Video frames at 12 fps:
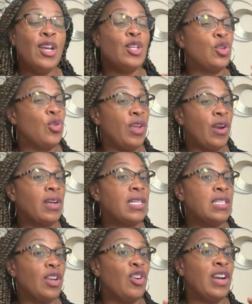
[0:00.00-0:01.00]
So they're
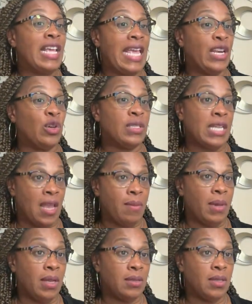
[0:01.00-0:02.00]
considered an
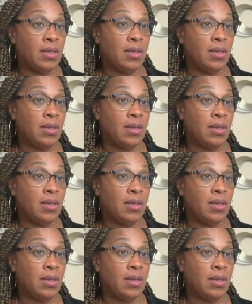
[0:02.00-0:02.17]
entertainment